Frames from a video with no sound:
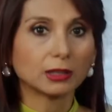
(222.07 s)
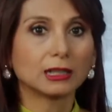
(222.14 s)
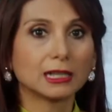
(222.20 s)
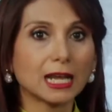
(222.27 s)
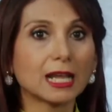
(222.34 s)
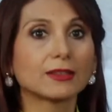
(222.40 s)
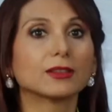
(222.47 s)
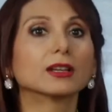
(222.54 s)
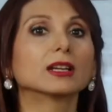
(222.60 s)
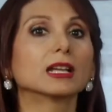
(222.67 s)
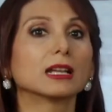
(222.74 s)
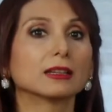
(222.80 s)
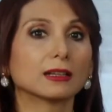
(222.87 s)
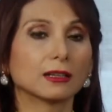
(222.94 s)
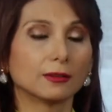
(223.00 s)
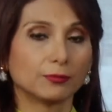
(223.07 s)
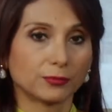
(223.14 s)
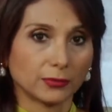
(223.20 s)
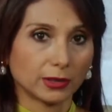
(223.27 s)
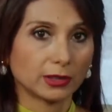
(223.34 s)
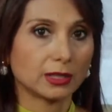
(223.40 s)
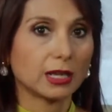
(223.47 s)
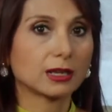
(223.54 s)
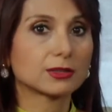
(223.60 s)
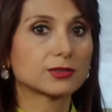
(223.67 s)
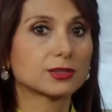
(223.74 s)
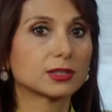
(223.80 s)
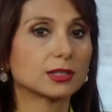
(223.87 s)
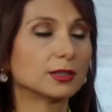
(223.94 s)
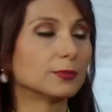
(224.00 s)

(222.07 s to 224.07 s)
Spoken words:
later in the next